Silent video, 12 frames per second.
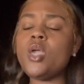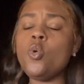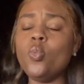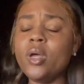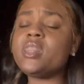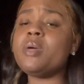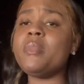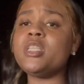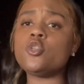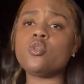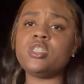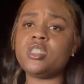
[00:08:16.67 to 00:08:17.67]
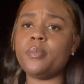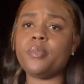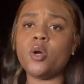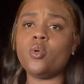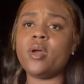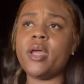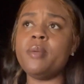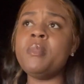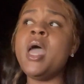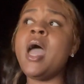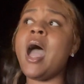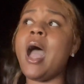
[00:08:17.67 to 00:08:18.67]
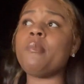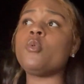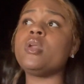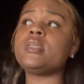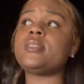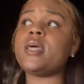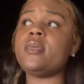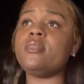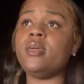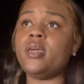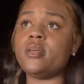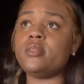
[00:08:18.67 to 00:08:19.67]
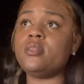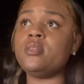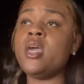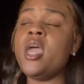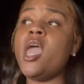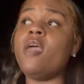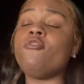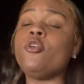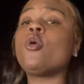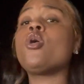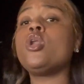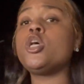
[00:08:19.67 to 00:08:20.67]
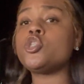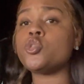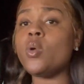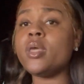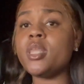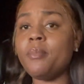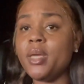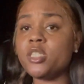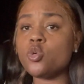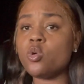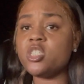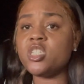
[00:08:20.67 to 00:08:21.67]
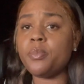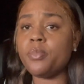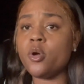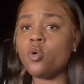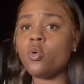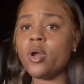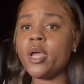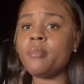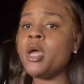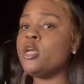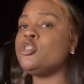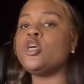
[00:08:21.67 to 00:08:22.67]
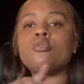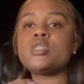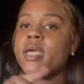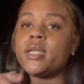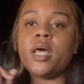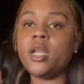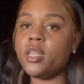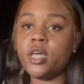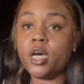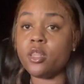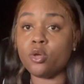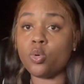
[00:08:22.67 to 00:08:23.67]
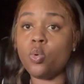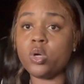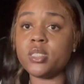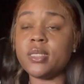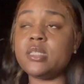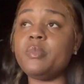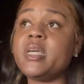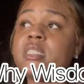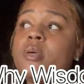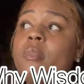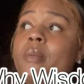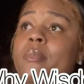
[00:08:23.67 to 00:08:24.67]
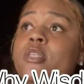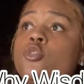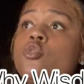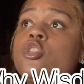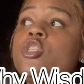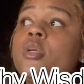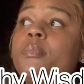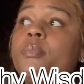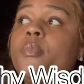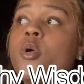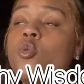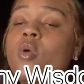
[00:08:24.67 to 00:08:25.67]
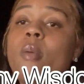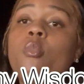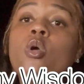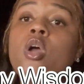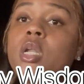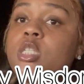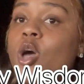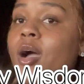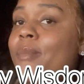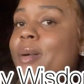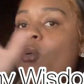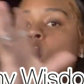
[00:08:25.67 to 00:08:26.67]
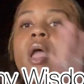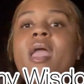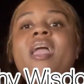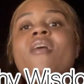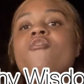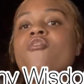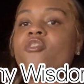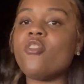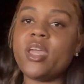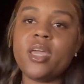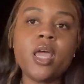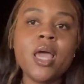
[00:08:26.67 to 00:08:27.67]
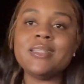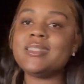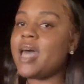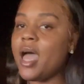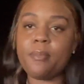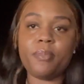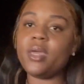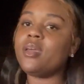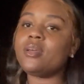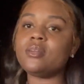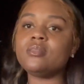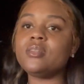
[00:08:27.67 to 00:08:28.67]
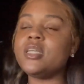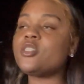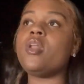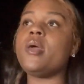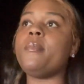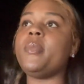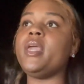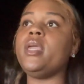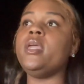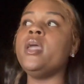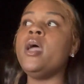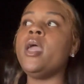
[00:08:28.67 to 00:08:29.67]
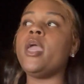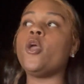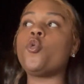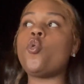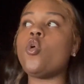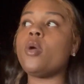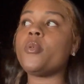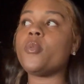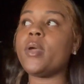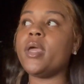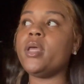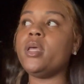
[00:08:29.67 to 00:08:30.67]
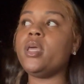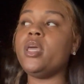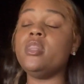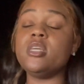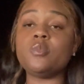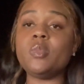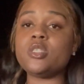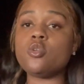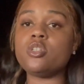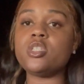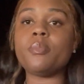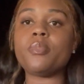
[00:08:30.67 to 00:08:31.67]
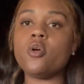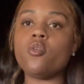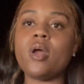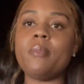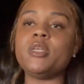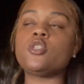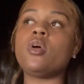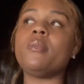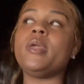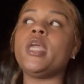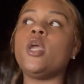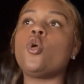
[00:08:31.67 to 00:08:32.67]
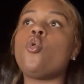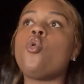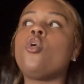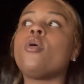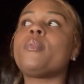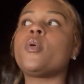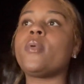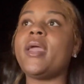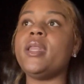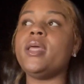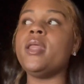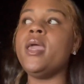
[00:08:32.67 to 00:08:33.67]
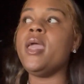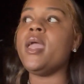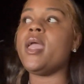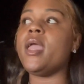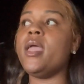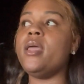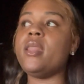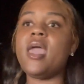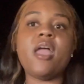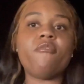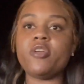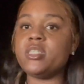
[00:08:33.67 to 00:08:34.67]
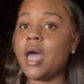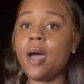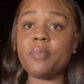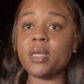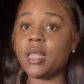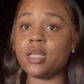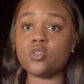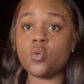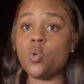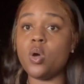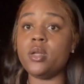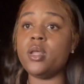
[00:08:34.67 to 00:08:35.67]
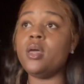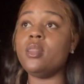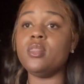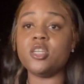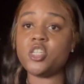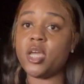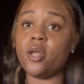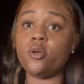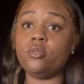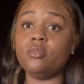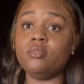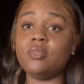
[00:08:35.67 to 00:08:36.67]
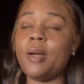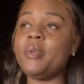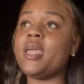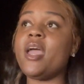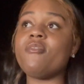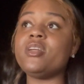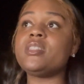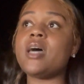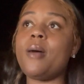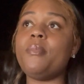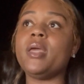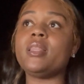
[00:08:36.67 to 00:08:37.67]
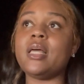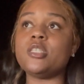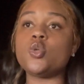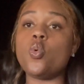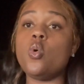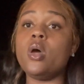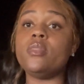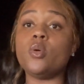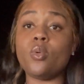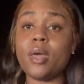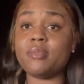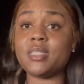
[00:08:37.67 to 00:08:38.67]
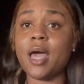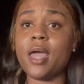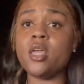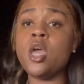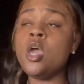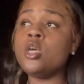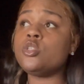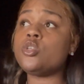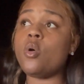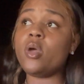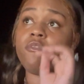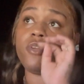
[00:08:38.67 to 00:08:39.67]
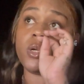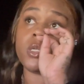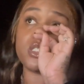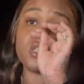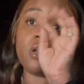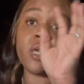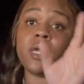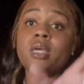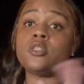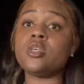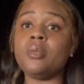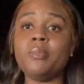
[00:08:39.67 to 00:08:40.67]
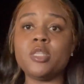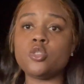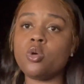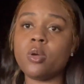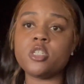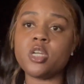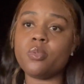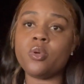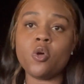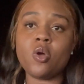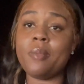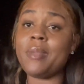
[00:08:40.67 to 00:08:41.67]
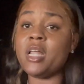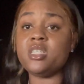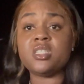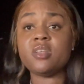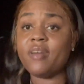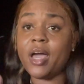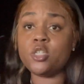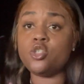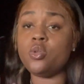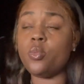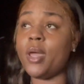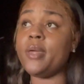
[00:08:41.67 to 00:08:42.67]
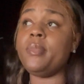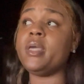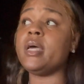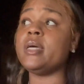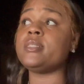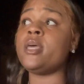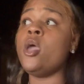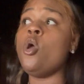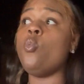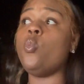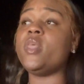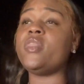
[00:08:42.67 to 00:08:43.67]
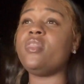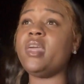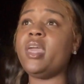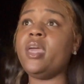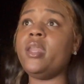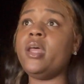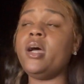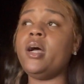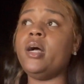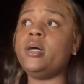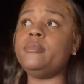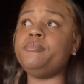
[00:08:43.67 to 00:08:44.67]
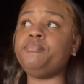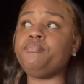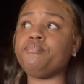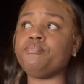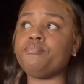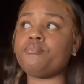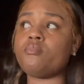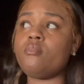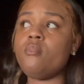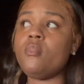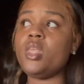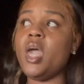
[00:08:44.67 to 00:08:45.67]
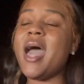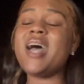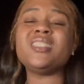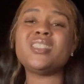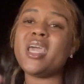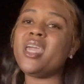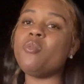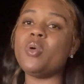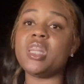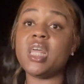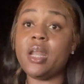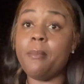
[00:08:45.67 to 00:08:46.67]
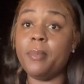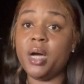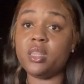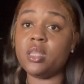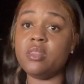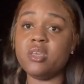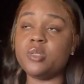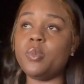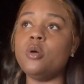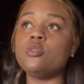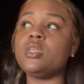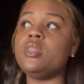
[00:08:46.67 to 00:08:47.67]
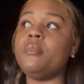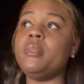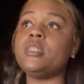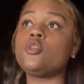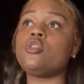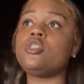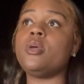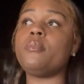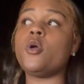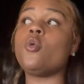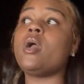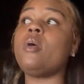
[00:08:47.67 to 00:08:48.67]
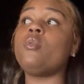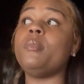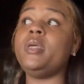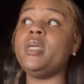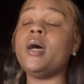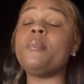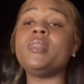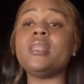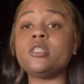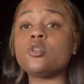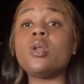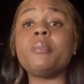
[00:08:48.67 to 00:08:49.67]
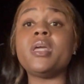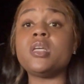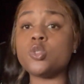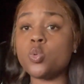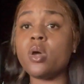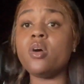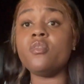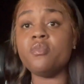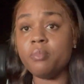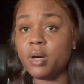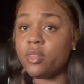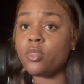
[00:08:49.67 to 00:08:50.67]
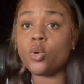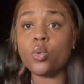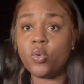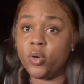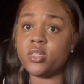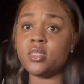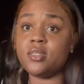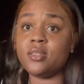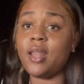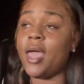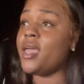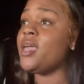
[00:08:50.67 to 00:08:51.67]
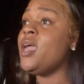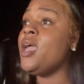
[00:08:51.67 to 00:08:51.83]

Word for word: with the mentorship program, I'm going to say this. If you're going to join the mentorship program, don't take none of the other courses because in my mentorship program, we're going to talk about every topic it's going to be incorporated in this mentorship program. It's going to be incorporated in every topic that's on the channel. I mean, every topic that's on the website. So if you're just going to get into the mentorship program, I just advise you to wait because within, um, I say within a month of this posting, the mentorship program will be up, and that's going to be a 12 month course. Like,